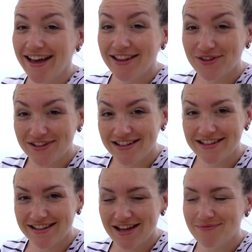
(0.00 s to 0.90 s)
And the one that
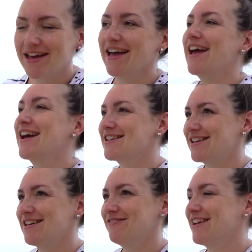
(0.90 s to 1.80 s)
didn't come back
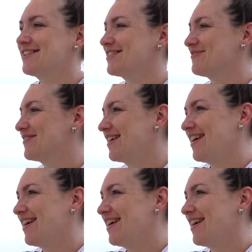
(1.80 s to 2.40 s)
actually reached him.